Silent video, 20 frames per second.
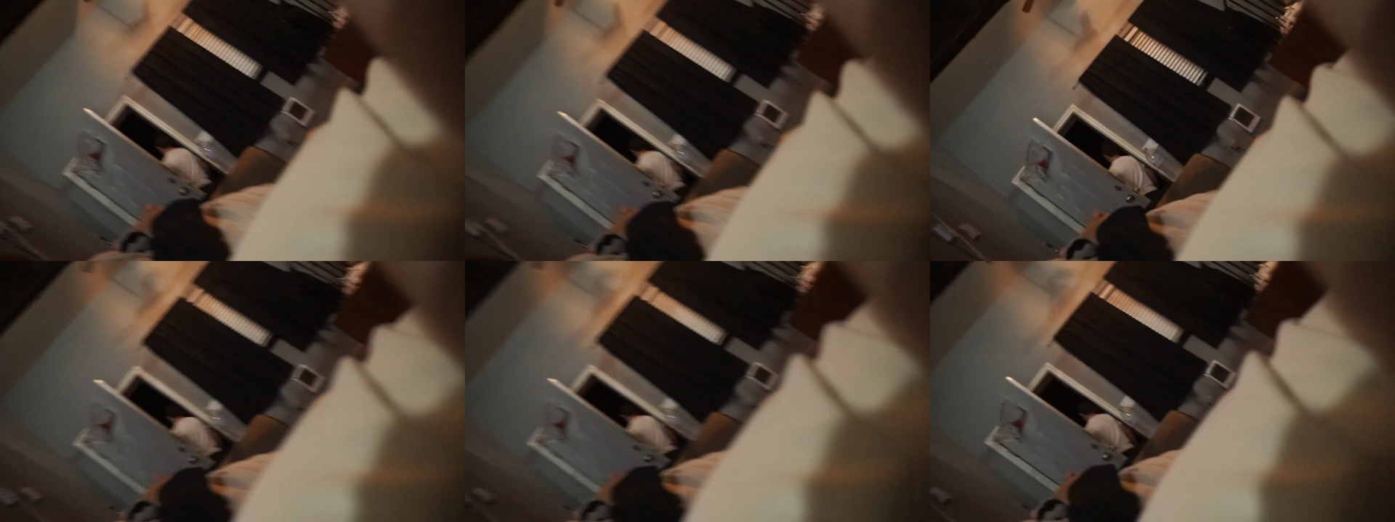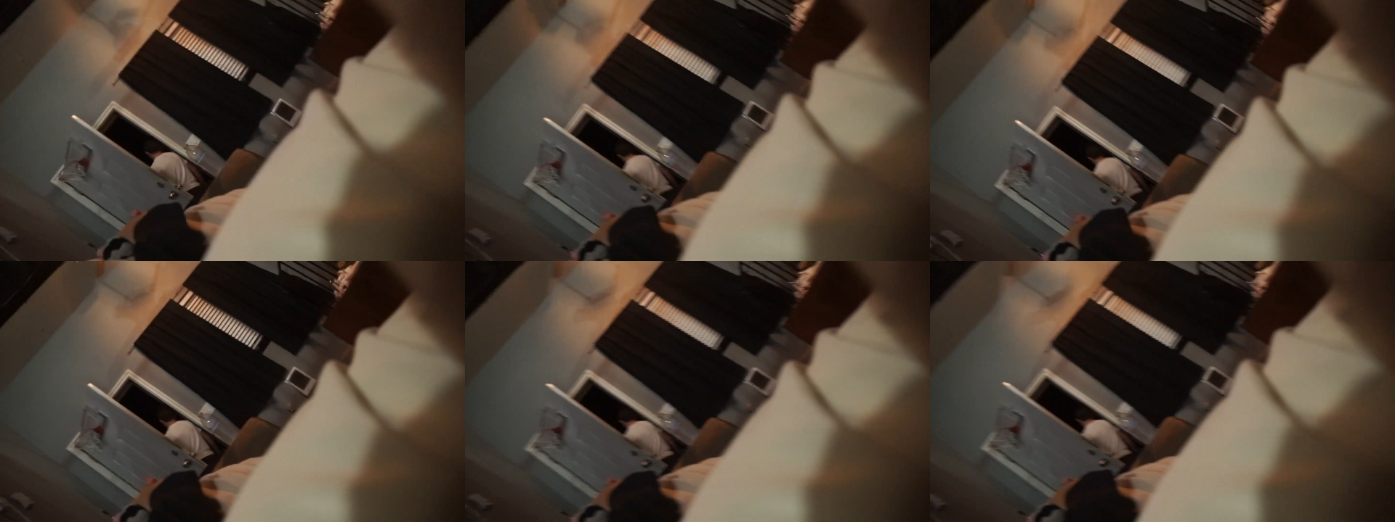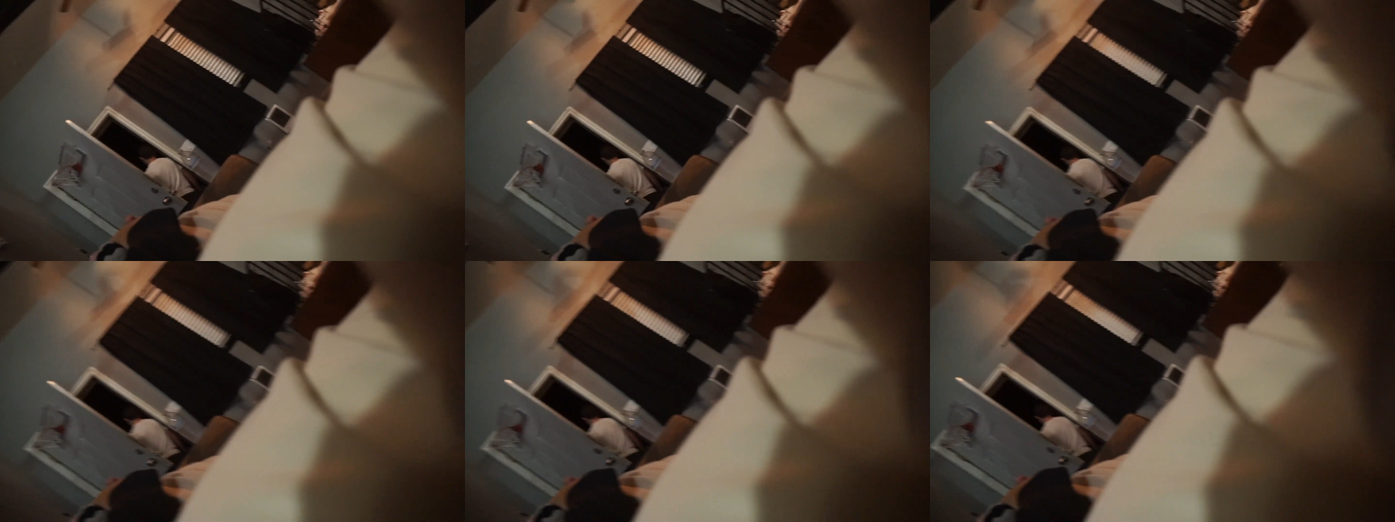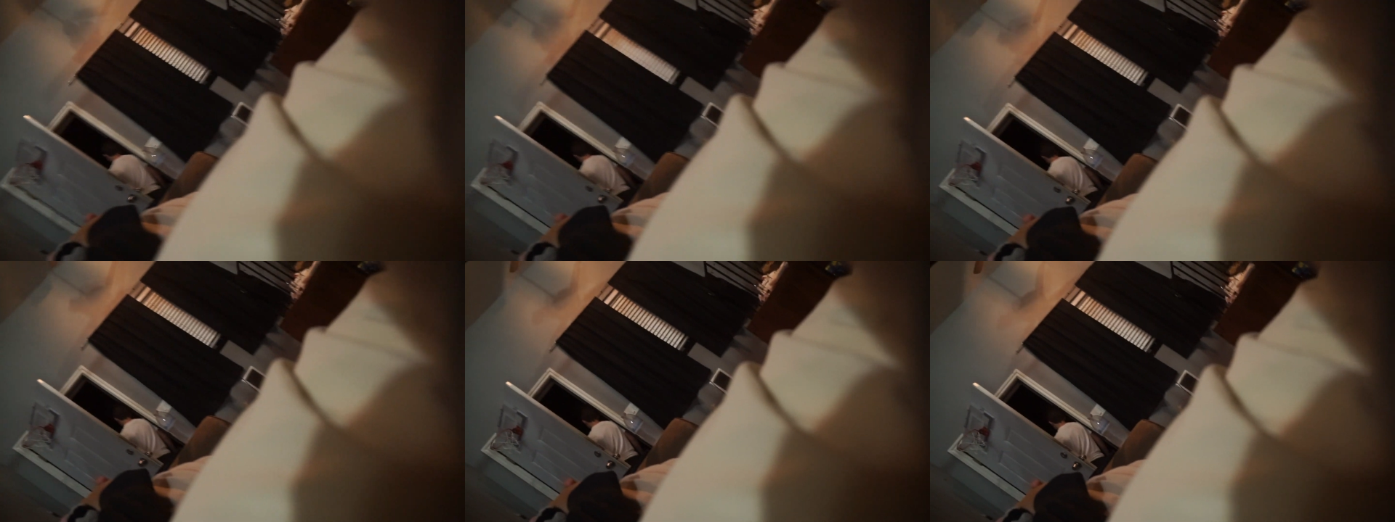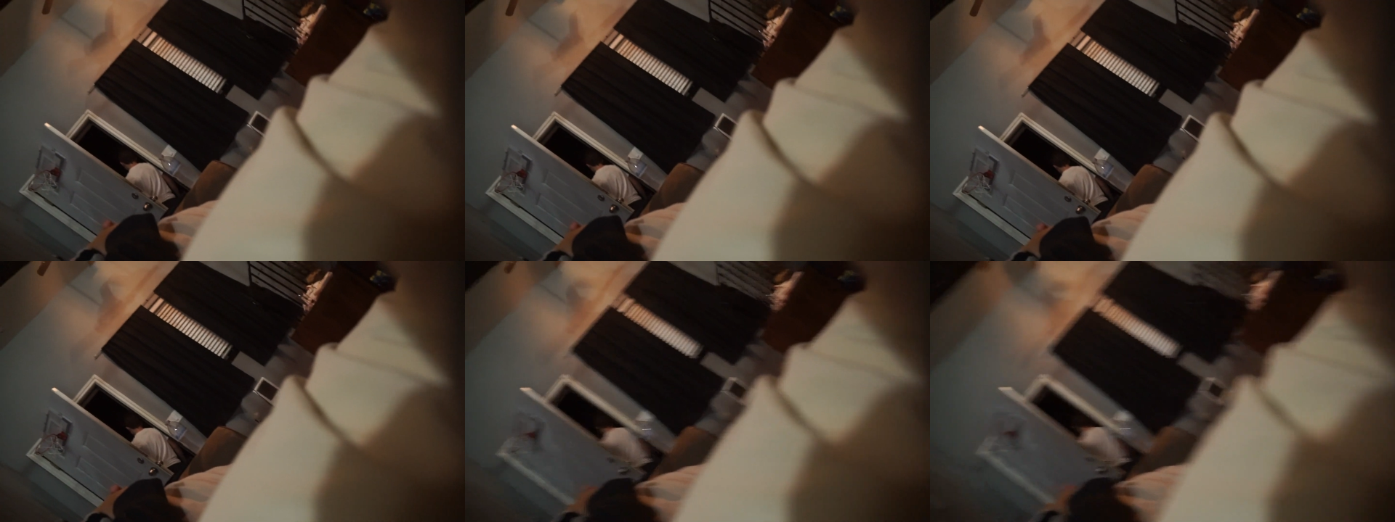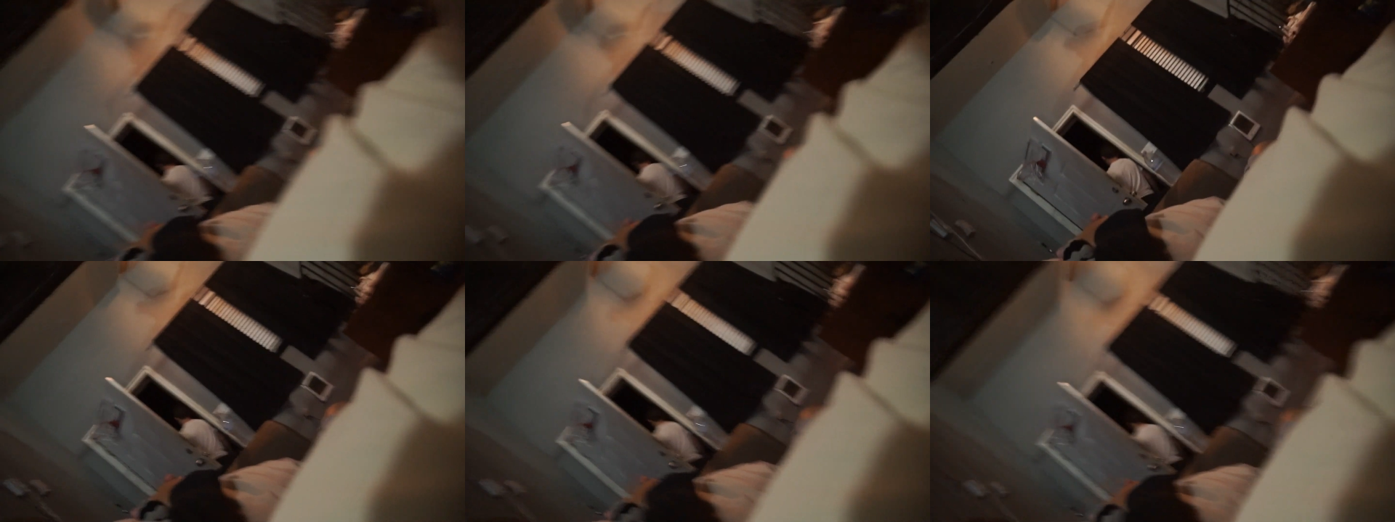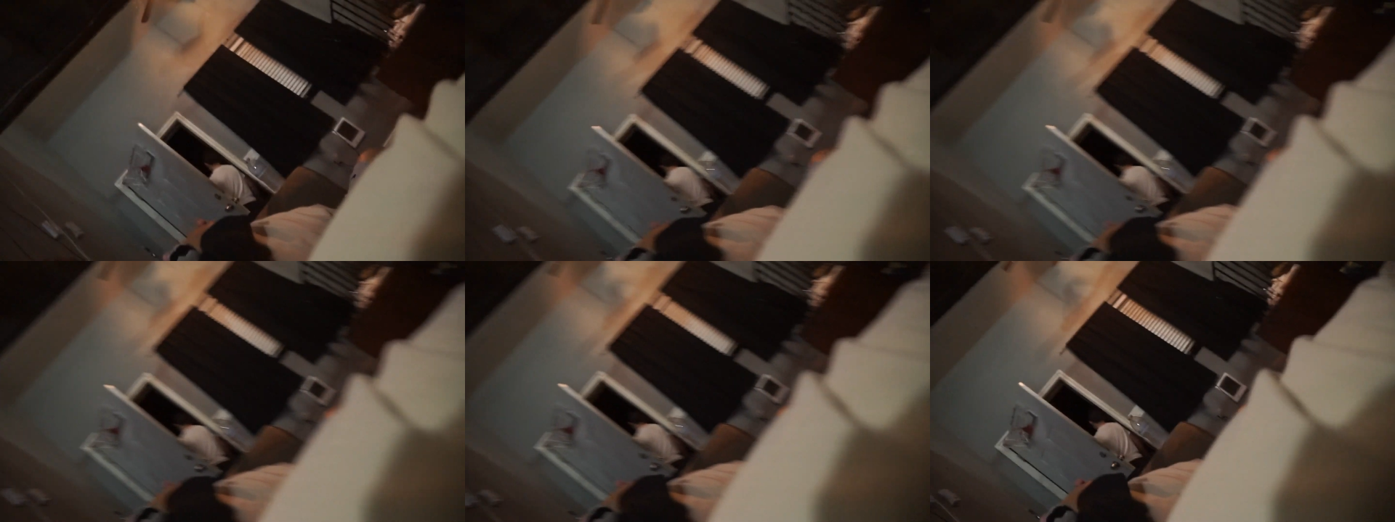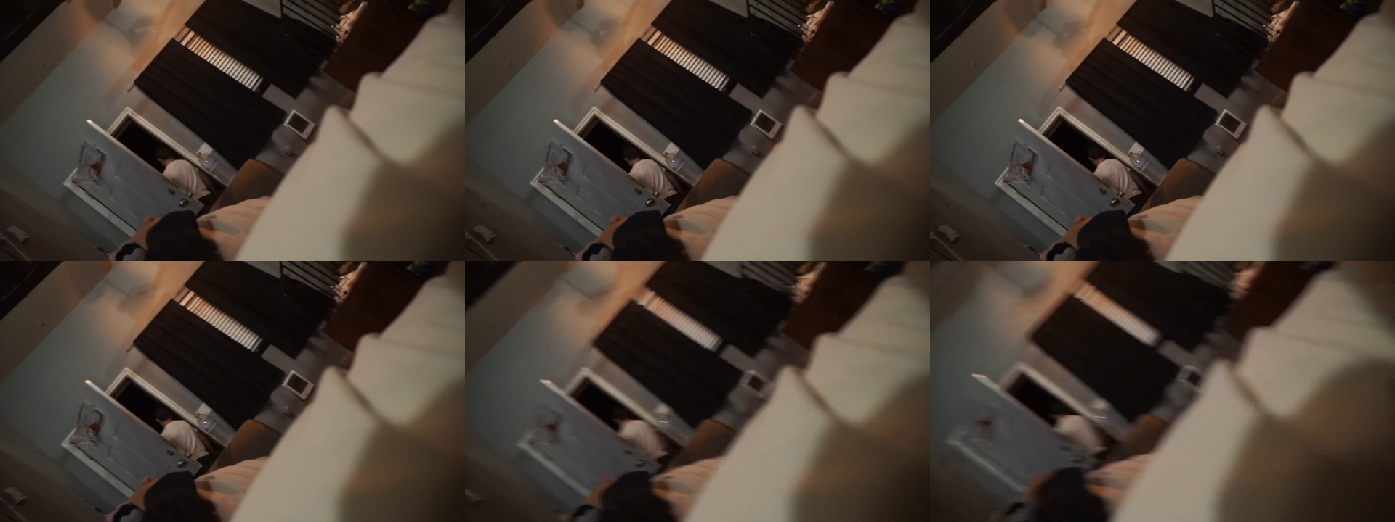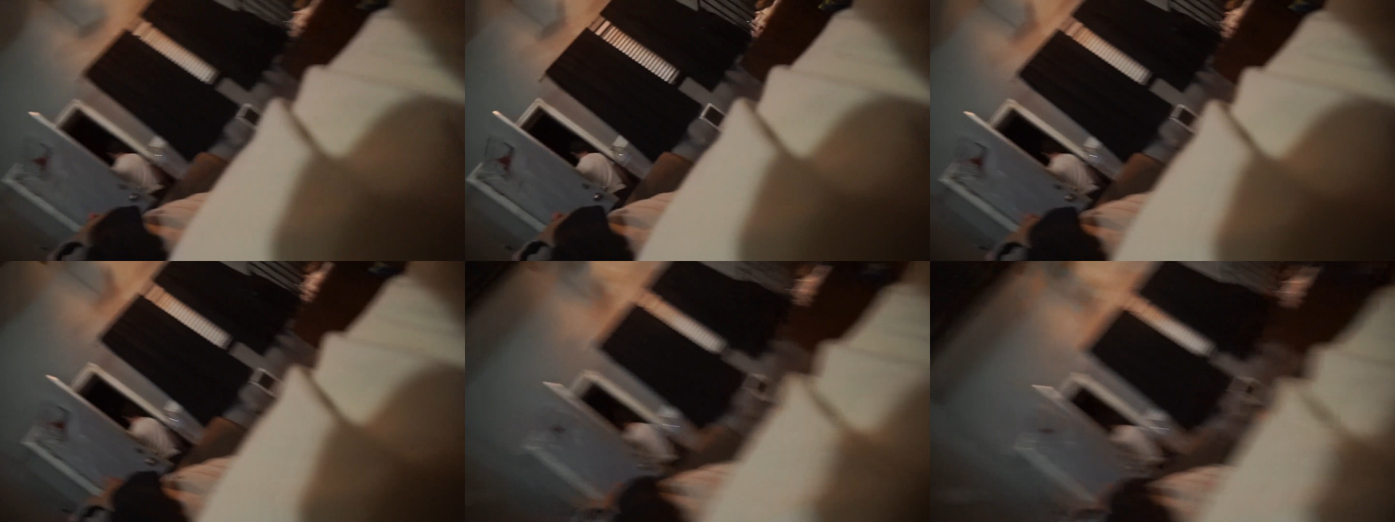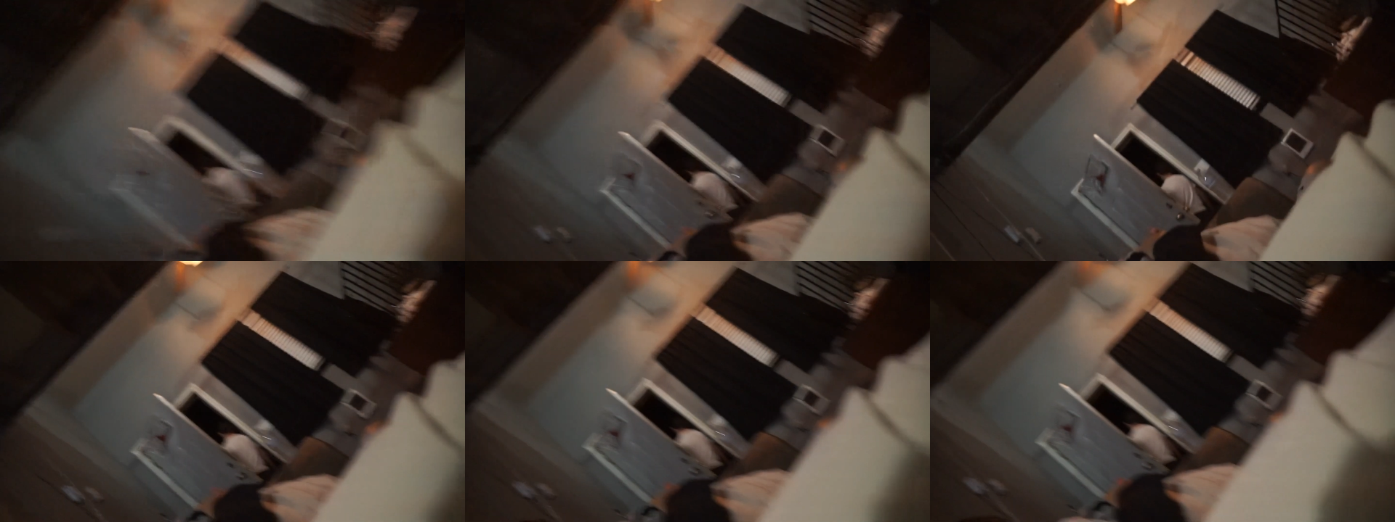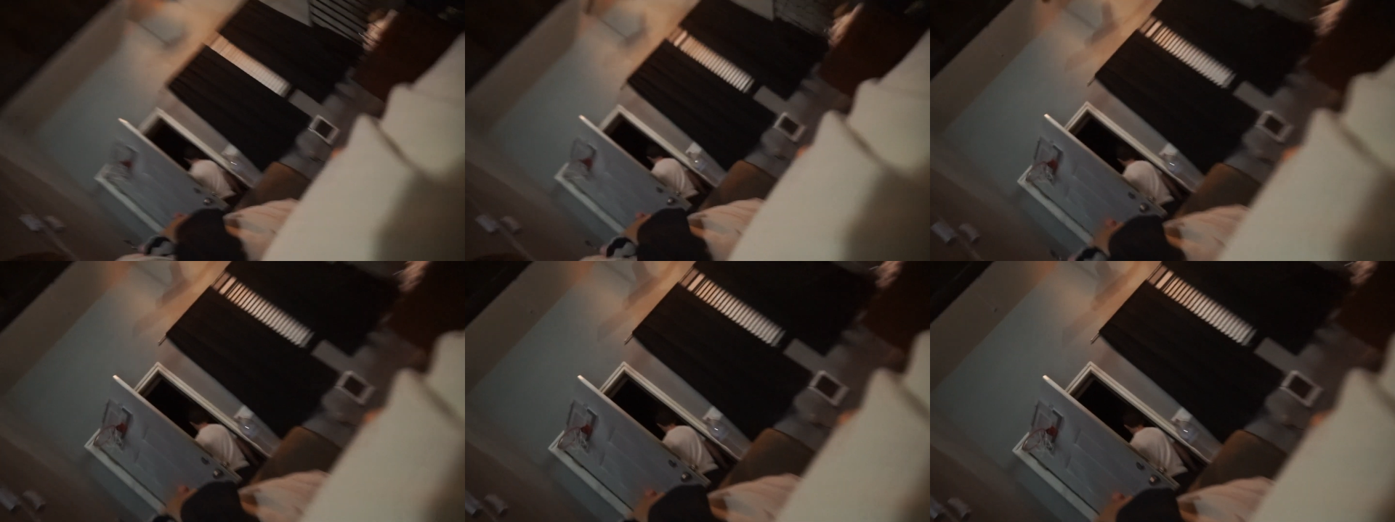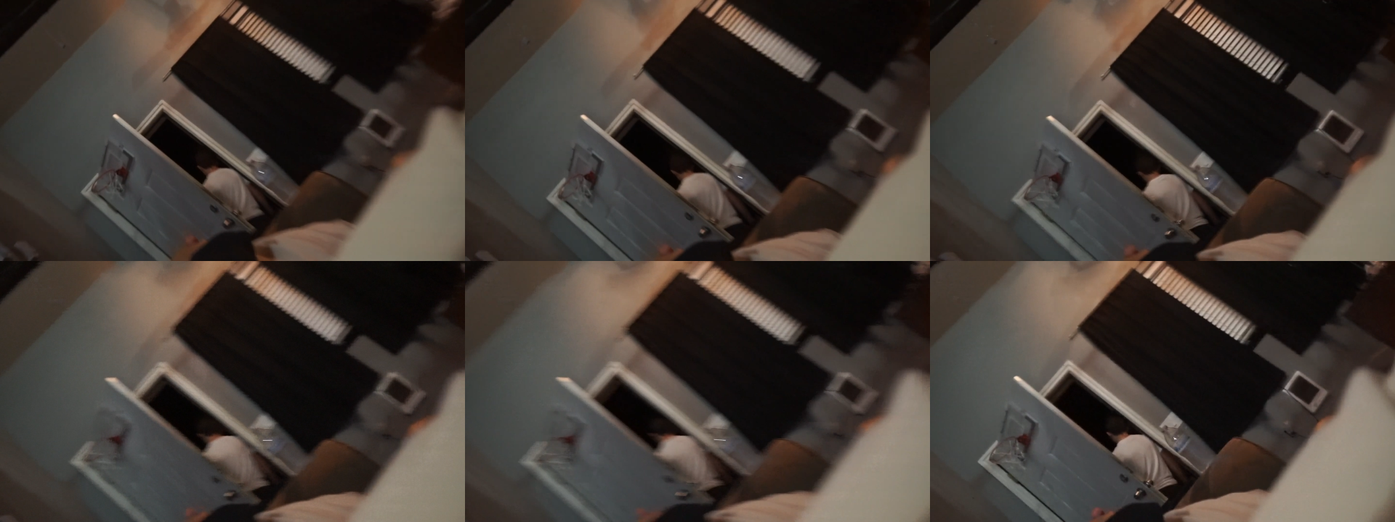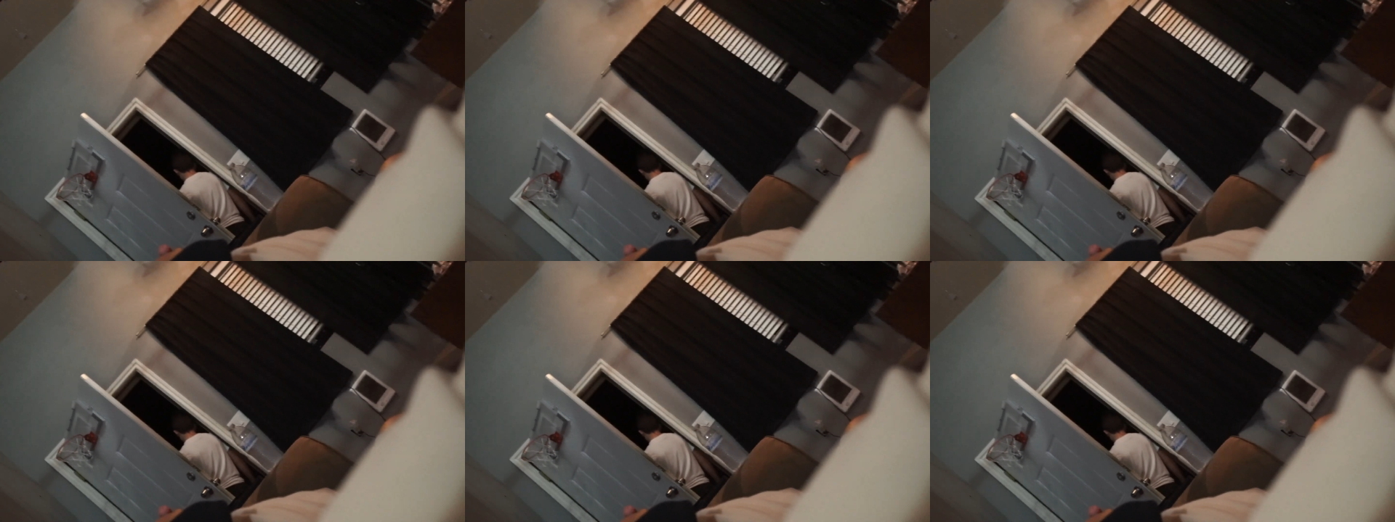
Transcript: No face is visible, so there are no lips to read.